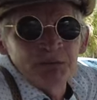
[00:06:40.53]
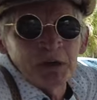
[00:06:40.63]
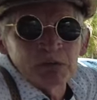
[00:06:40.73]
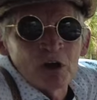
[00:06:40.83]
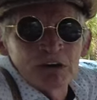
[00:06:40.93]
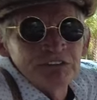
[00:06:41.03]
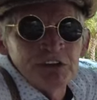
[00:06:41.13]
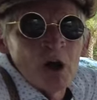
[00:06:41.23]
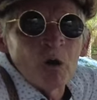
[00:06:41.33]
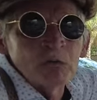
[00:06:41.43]
people don't even
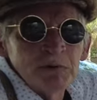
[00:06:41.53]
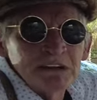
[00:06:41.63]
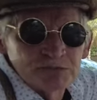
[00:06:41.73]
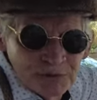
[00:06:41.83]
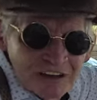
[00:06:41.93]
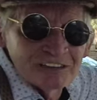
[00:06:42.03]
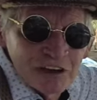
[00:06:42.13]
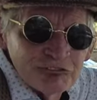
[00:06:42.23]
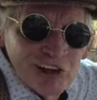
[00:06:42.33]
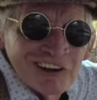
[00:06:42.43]
know him, but it's because
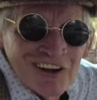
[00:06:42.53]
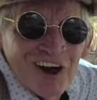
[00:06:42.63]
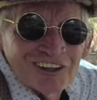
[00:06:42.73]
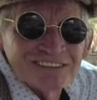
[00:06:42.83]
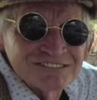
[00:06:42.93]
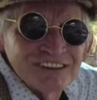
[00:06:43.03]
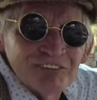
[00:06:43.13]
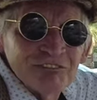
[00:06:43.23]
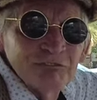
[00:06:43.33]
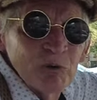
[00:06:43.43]
I've learned all this
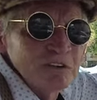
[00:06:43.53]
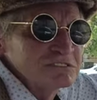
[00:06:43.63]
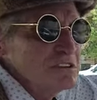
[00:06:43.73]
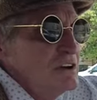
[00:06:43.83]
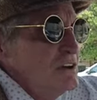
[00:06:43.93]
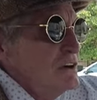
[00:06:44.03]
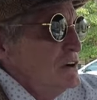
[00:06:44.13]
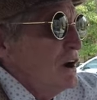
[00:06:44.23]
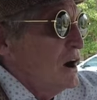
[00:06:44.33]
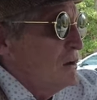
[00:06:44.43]
stuff, of
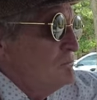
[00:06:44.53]
course.